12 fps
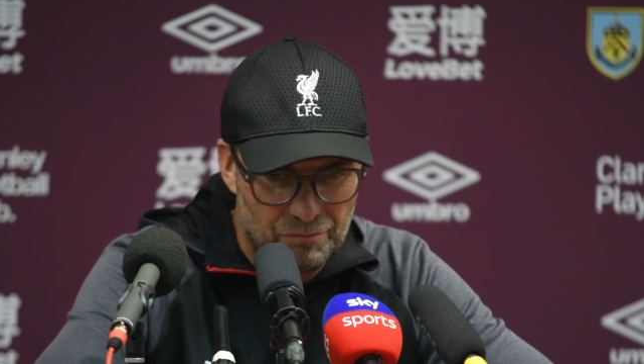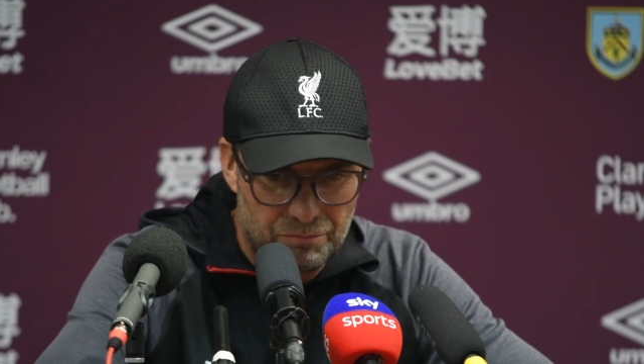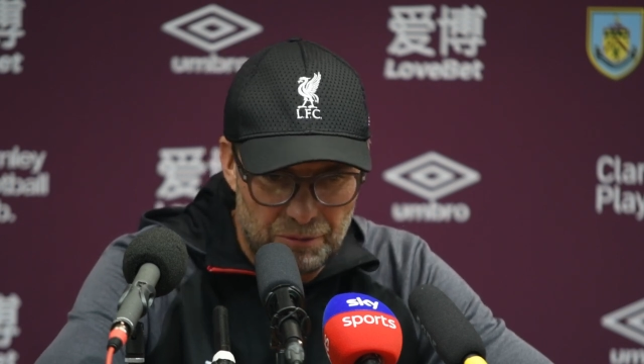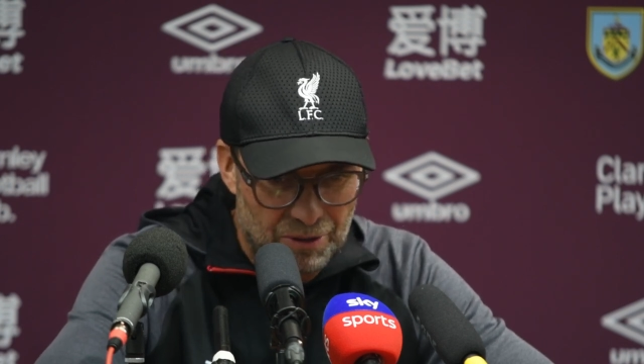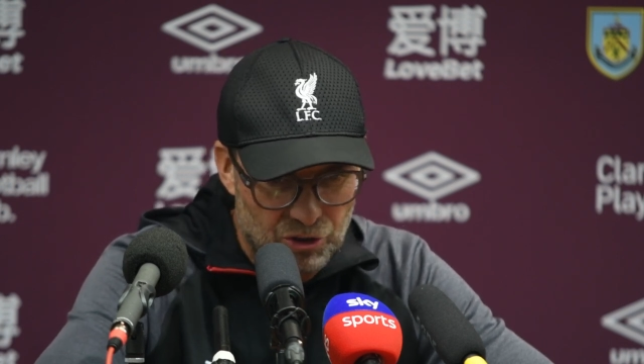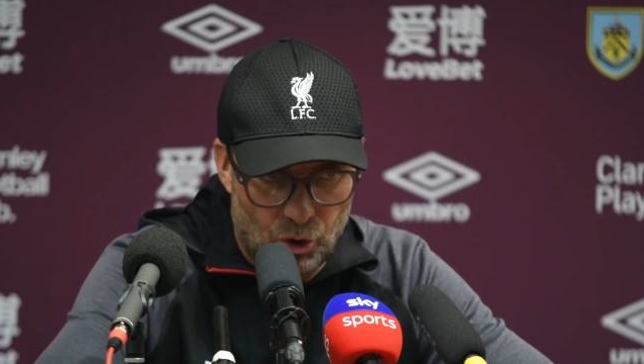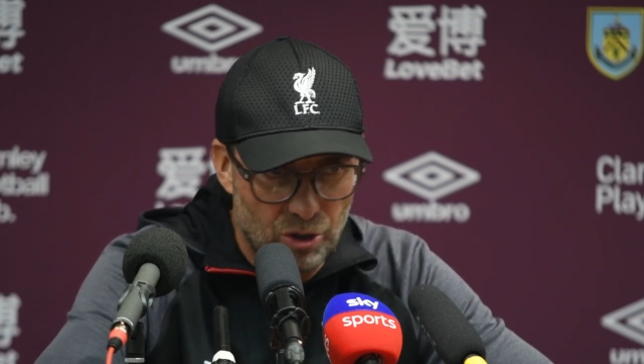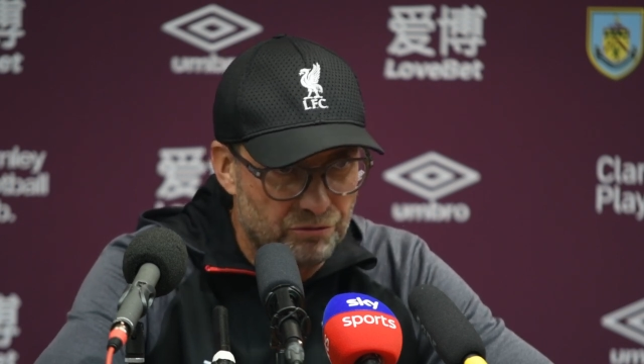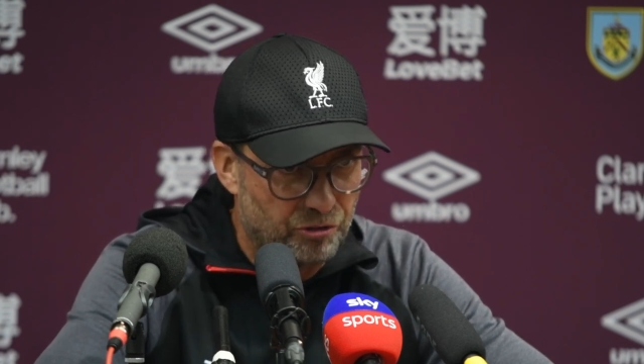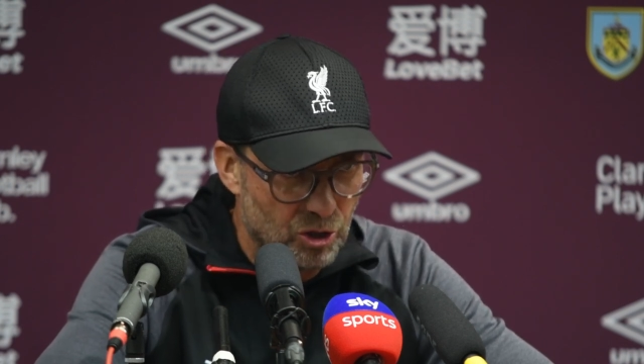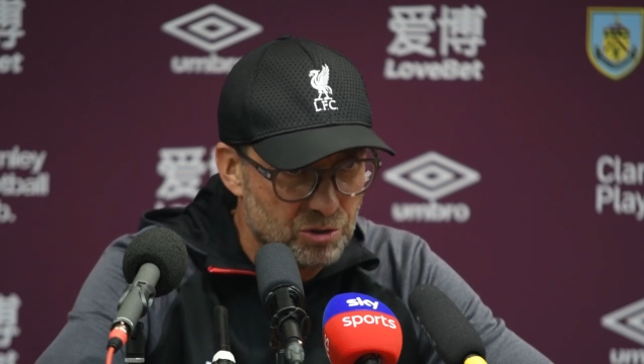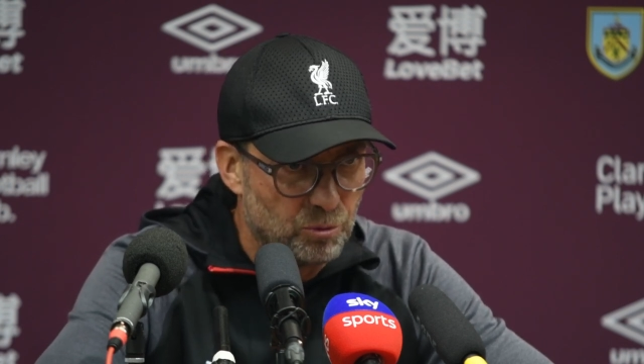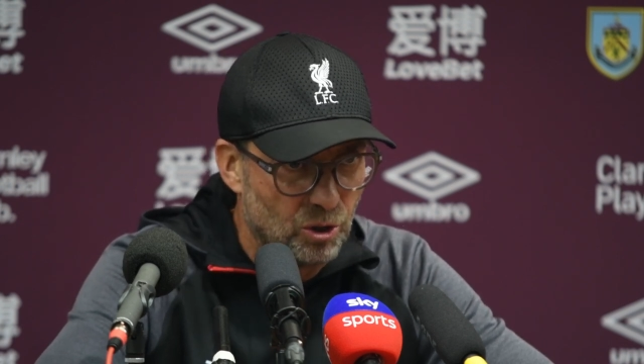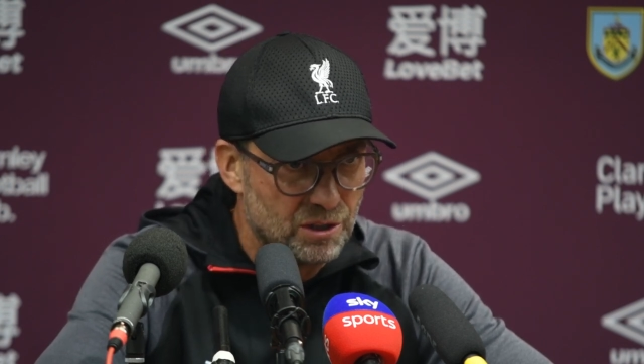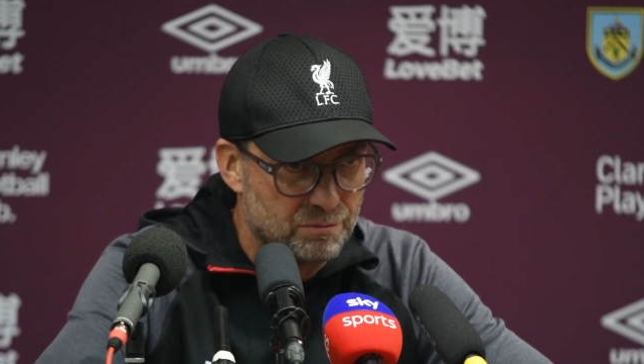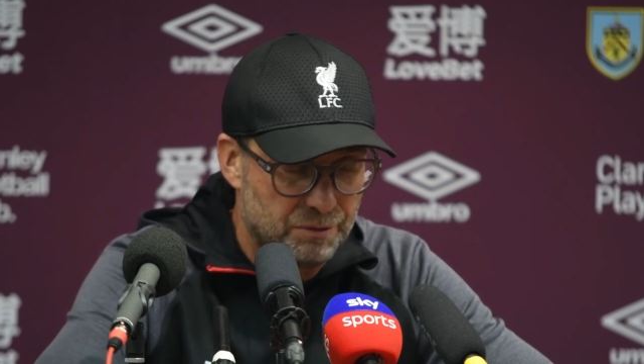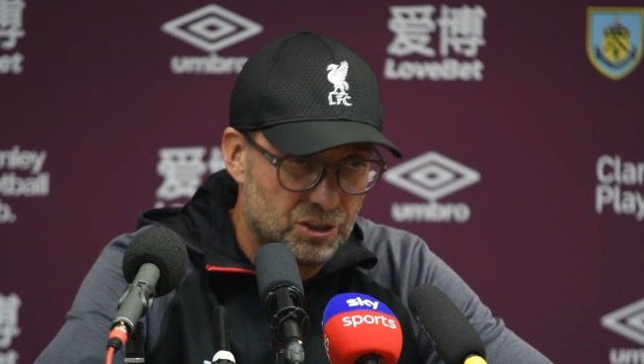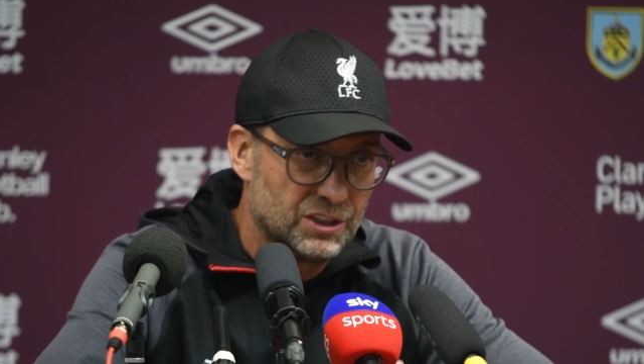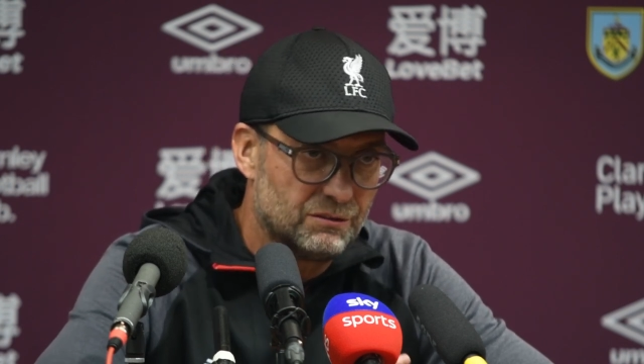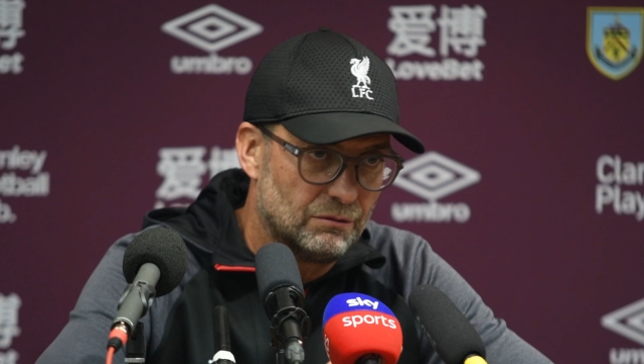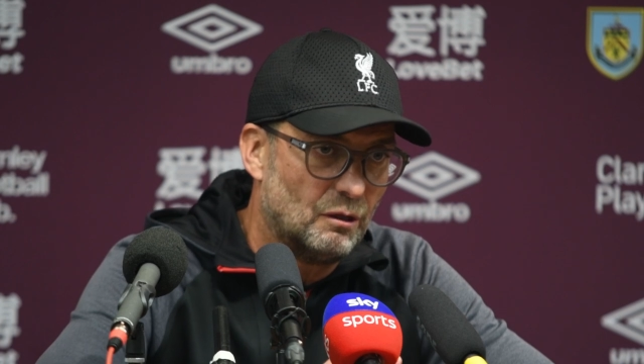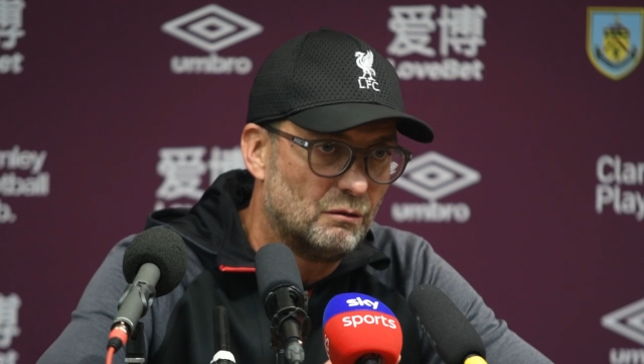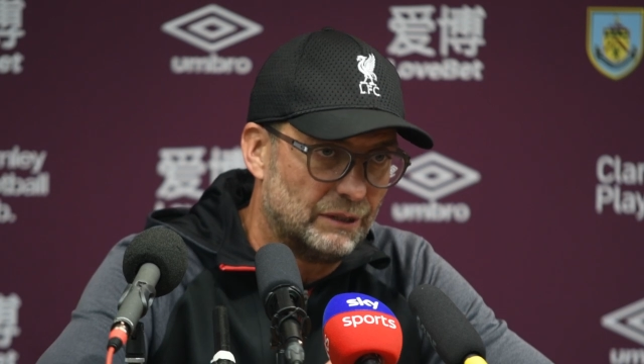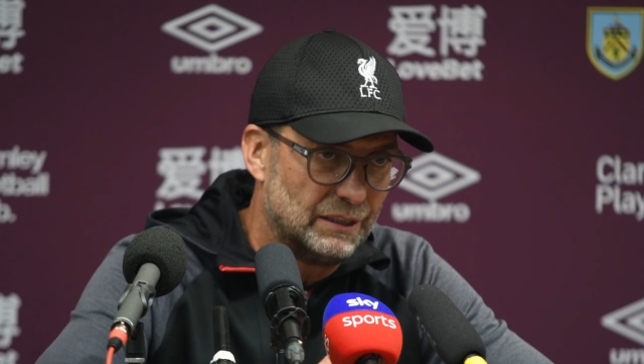pretty much all the first balls, which is
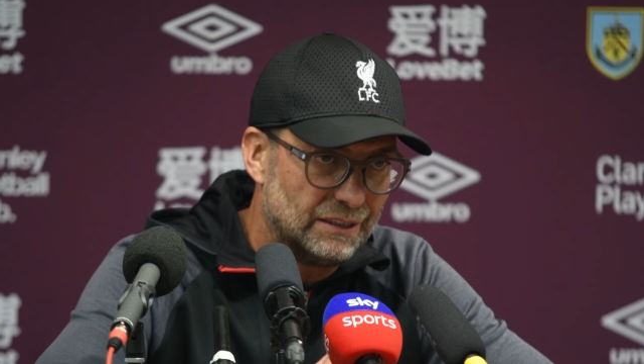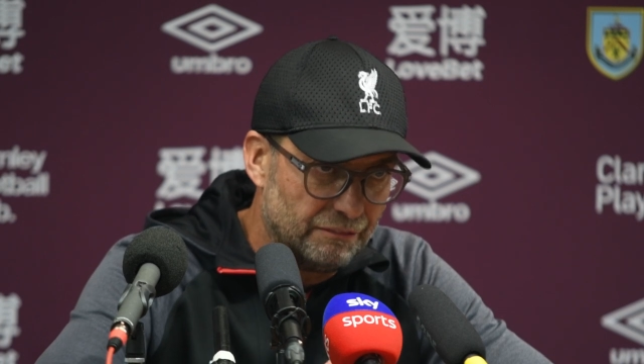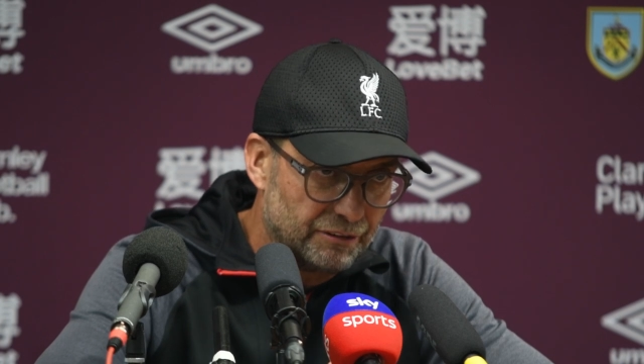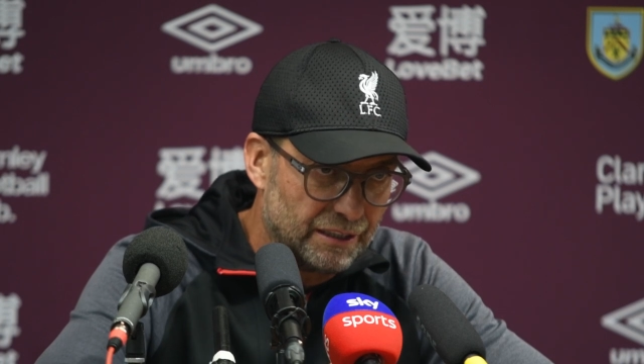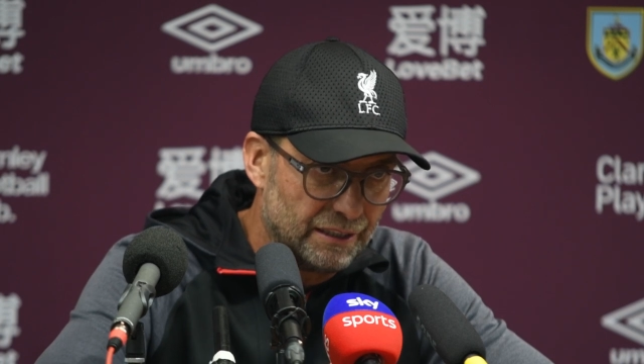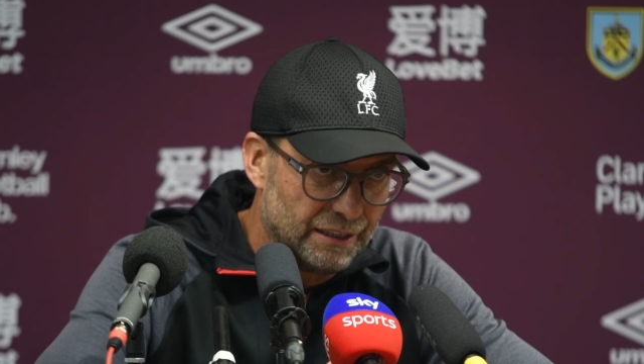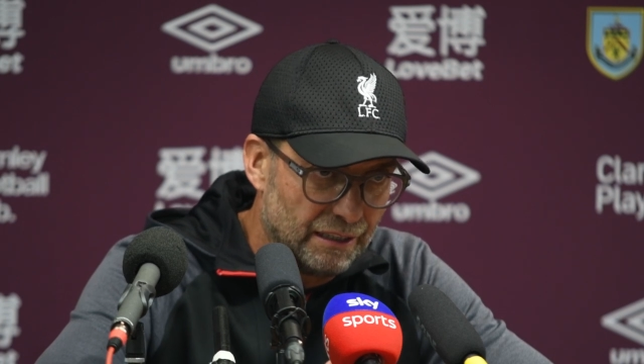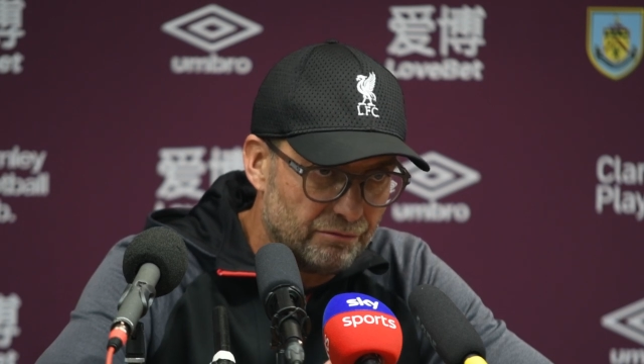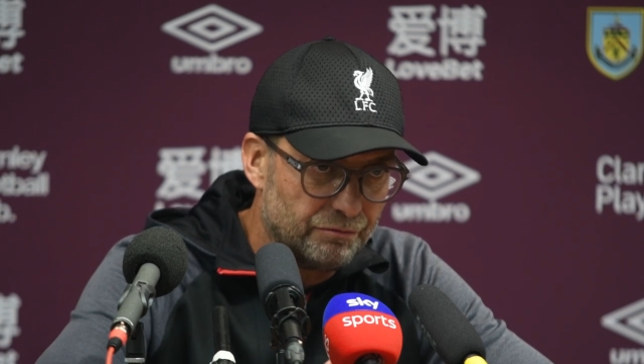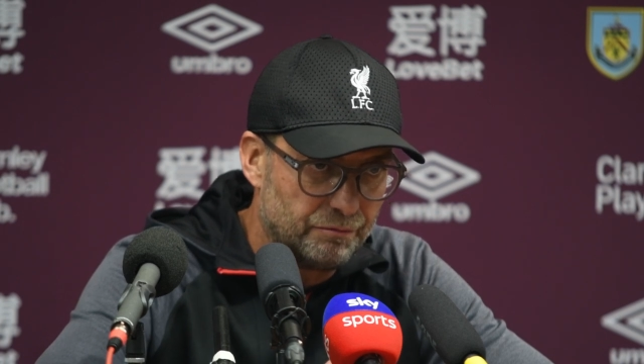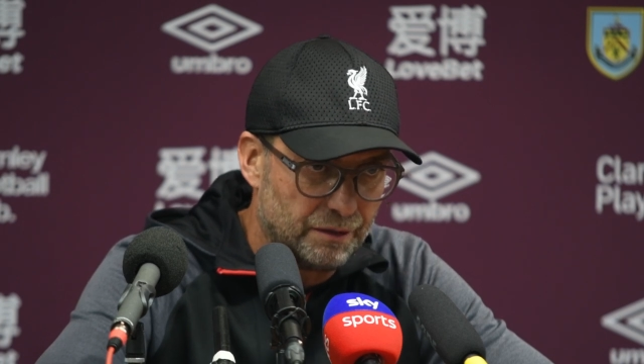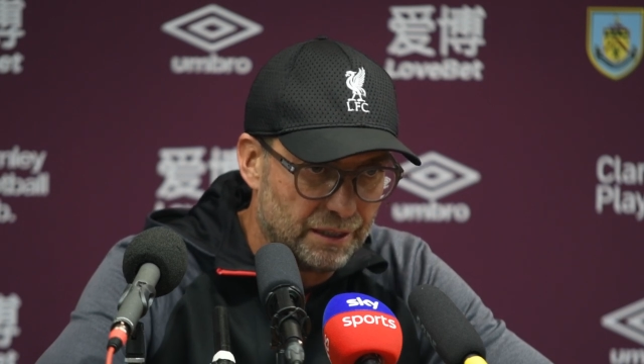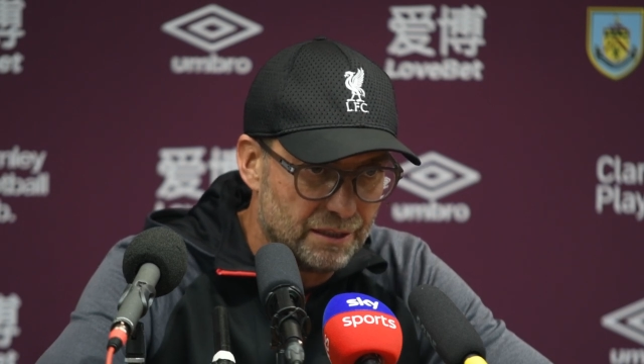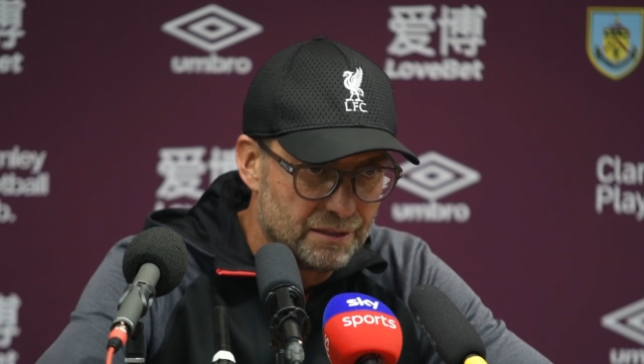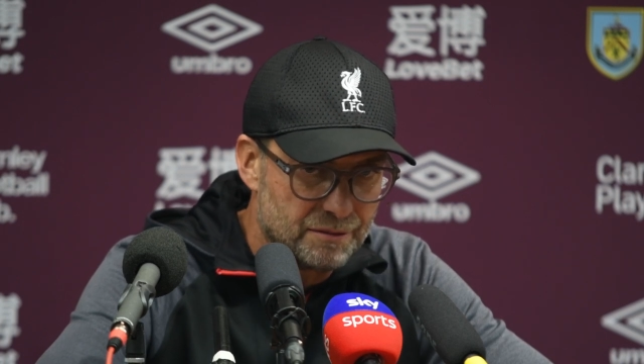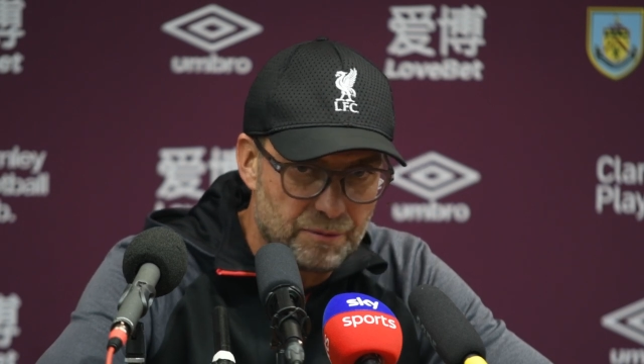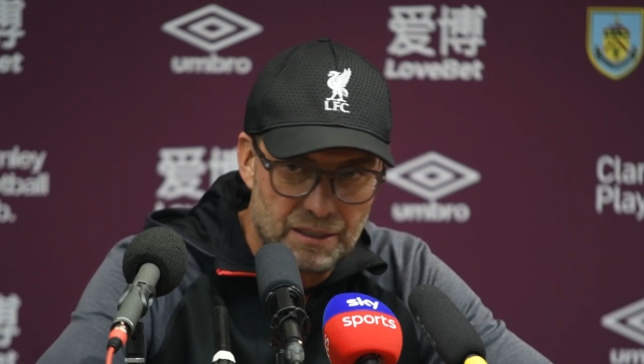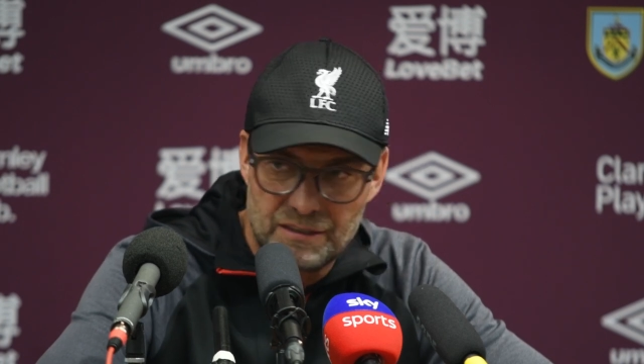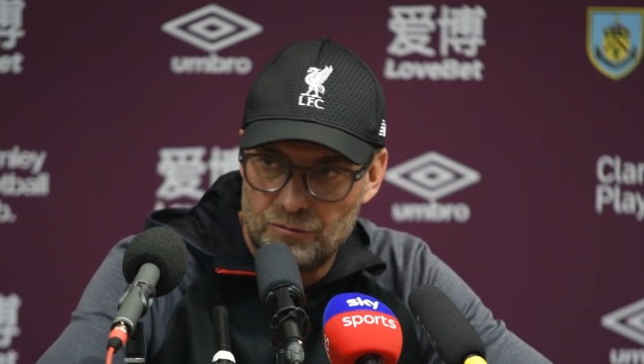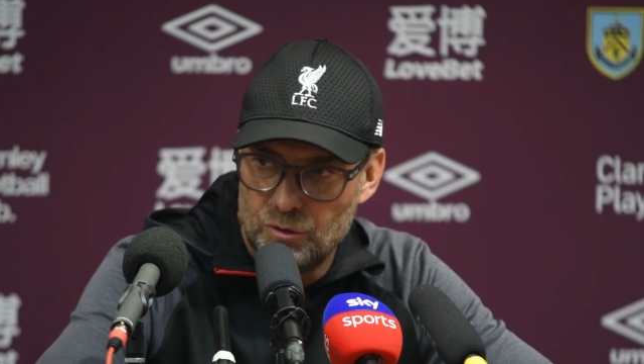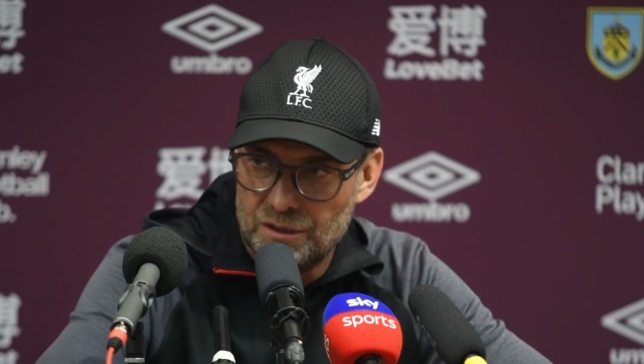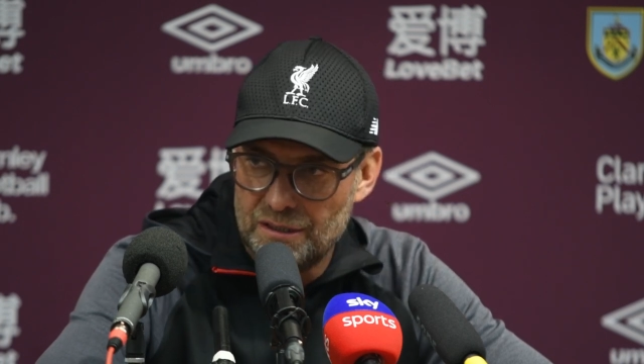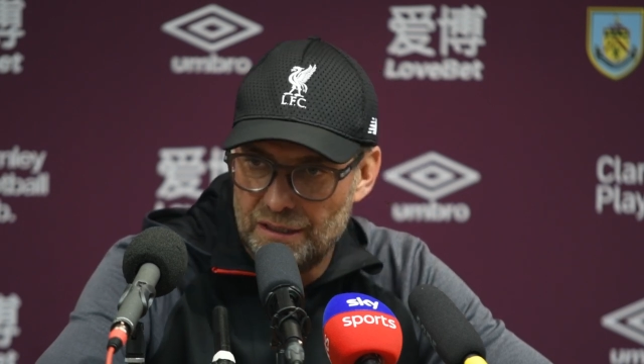already difficult enough against Barnsley Wood.